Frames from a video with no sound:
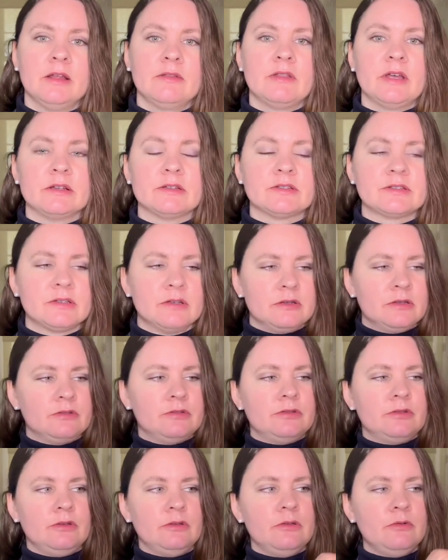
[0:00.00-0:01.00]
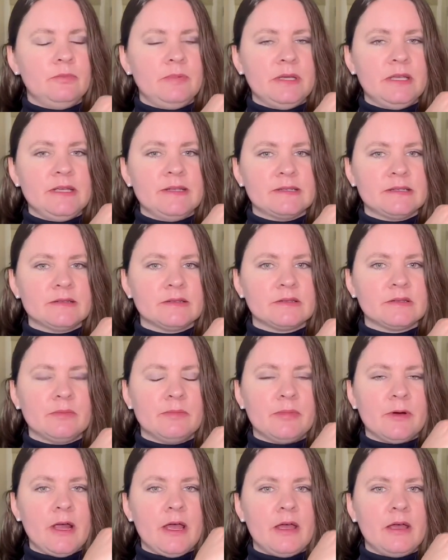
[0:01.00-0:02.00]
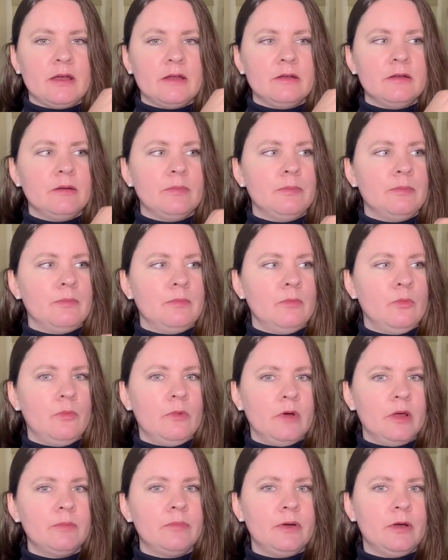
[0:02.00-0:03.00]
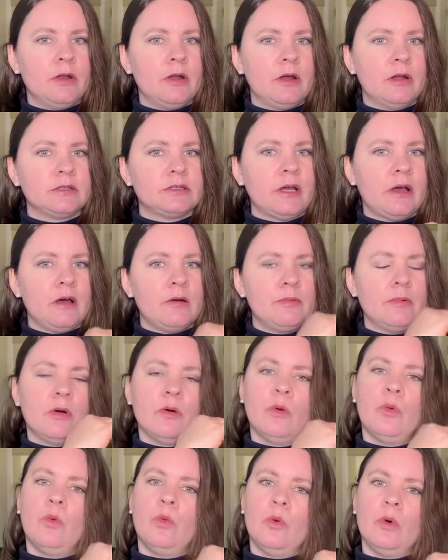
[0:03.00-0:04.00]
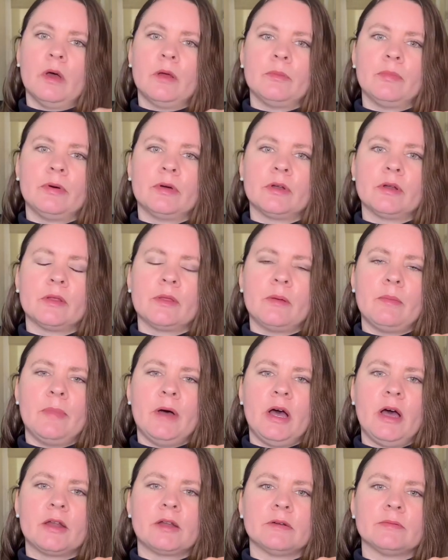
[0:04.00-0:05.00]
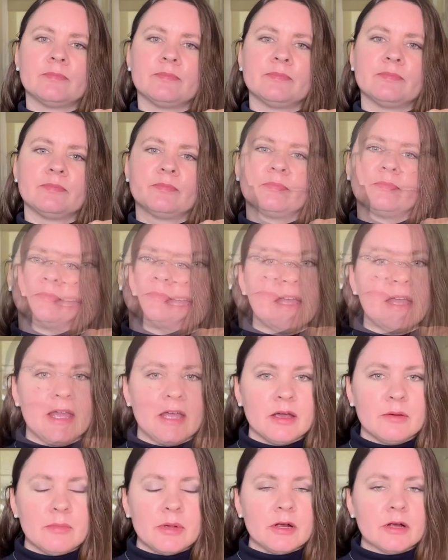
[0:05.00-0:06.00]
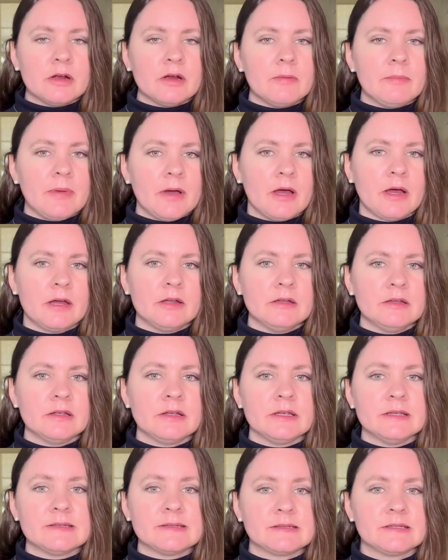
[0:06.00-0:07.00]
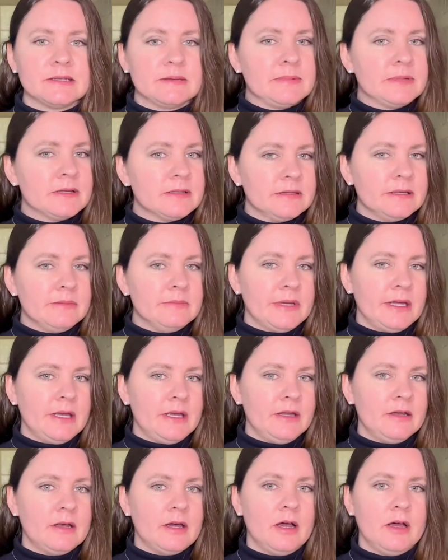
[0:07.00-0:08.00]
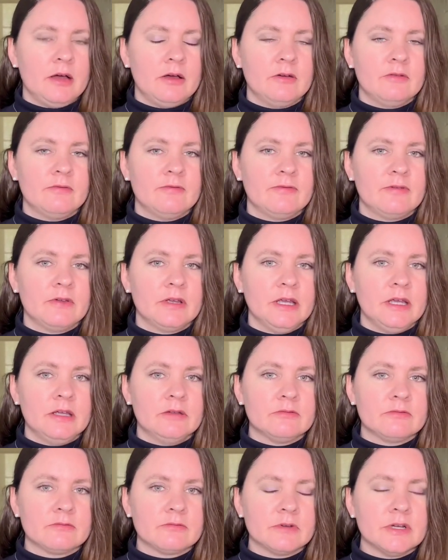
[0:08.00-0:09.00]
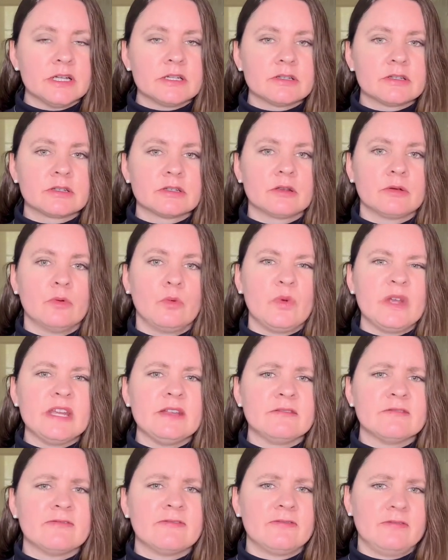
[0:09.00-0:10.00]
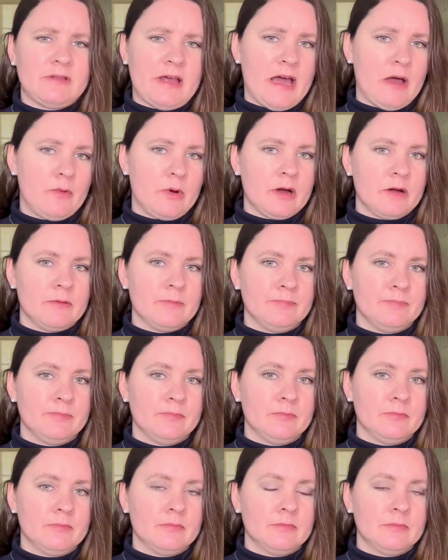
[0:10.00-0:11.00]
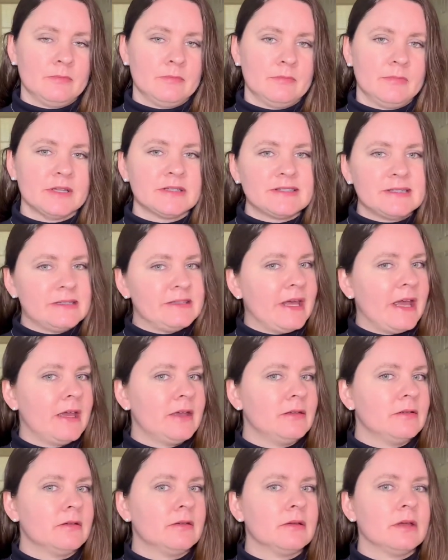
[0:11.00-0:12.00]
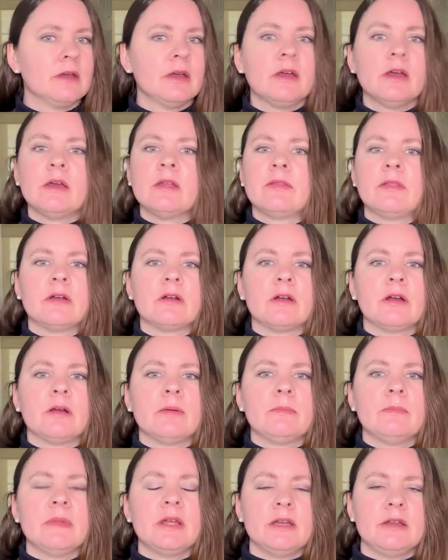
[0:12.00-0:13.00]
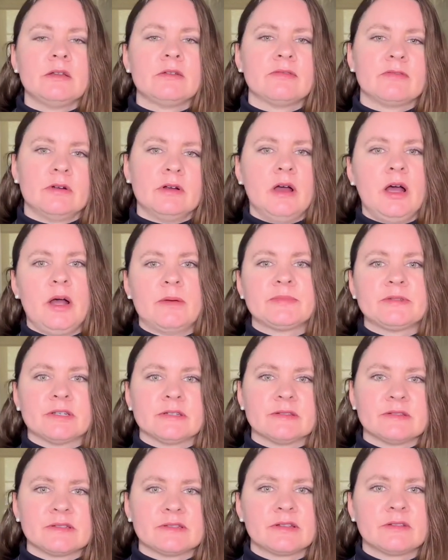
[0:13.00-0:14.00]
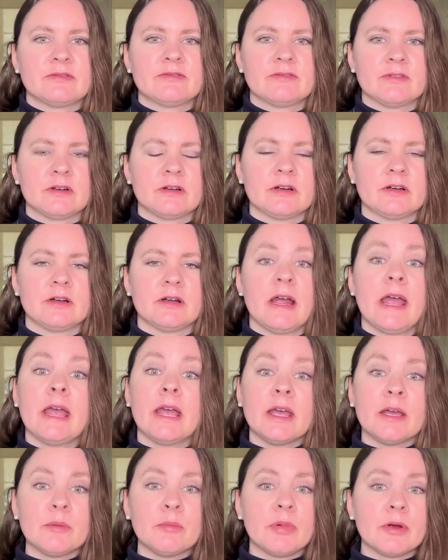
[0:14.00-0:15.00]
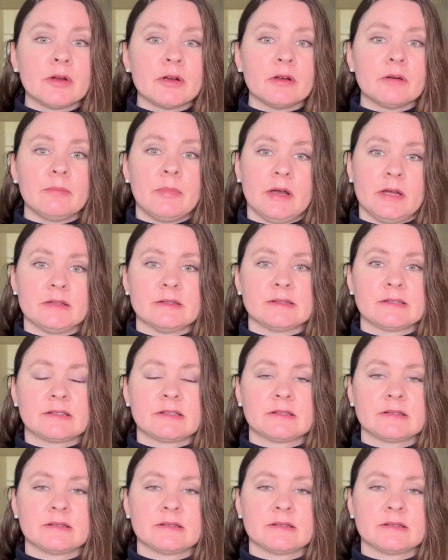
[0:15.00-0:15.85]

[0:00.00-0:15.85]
That's two pieces of bread, one put on top, one put on the bottom. A hamburger bun is typically made of enriched wheat flour. But today, there are many different options for hamburger buns.